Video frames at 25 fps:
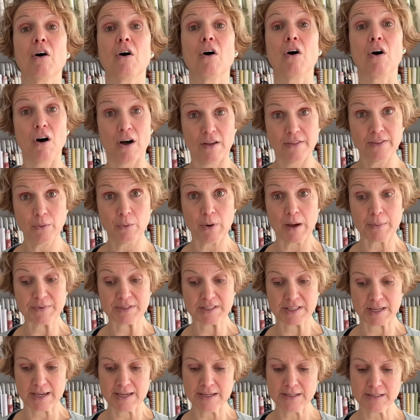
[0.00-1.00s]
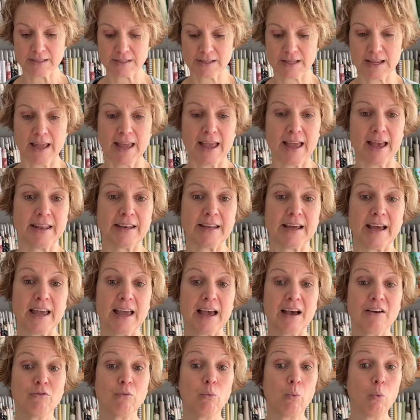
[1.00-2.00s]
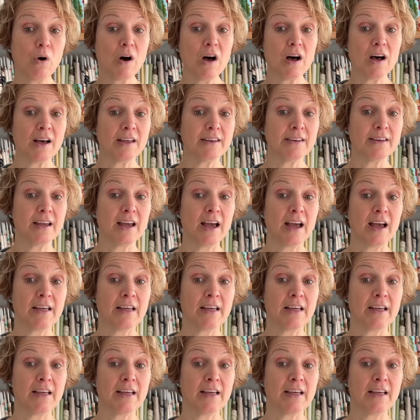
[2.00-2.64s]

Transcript: on the website, and I have one